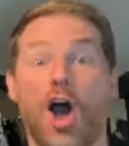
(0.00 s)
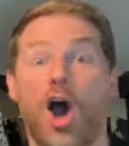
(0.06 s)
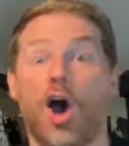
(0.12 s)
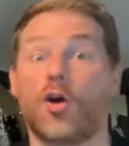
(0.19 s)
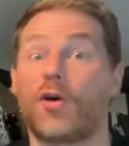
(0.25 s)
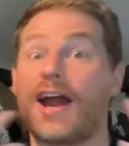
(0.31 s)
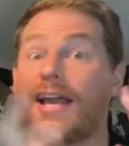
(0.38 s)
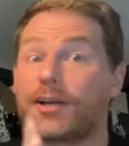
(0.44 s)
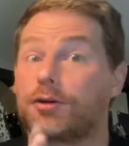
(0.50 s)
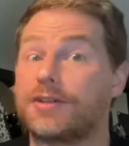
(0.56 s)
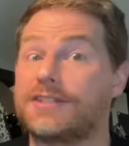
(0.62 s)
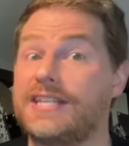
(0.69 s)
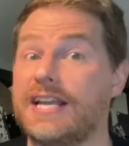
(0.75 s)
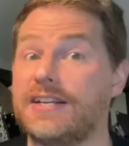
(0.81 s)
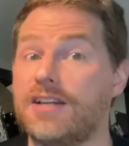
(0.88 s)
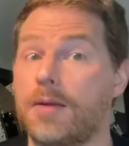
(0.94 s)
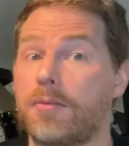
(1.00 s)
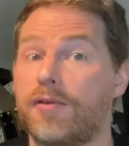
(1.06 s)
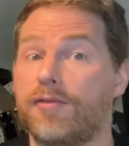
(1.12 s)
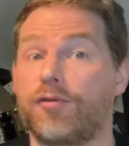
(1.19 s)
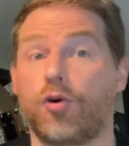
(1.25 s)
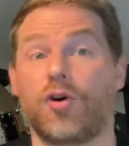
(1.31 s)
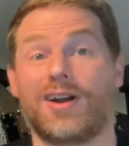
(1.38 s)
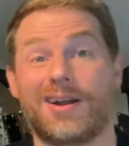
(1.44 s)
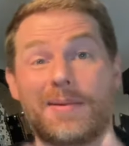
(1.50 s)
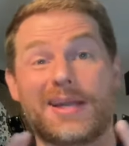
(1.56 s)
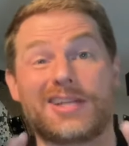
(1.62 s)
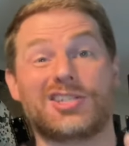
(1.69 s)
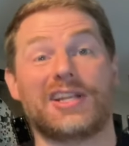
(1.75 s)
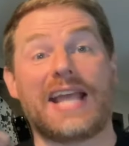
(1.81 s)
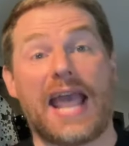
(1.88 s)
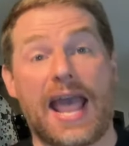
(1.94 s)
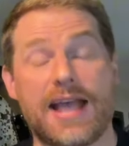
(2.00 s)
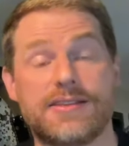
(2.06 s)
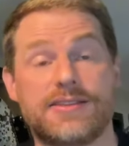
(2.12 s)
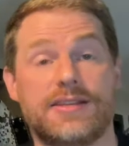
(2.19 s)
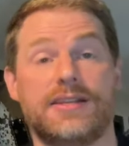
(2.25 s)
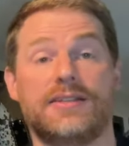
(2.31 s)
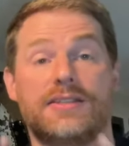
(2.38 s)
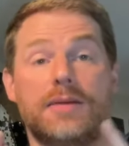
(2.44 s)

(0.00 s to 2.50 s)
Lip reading: All right, critique number 4, and I'm actually hesitant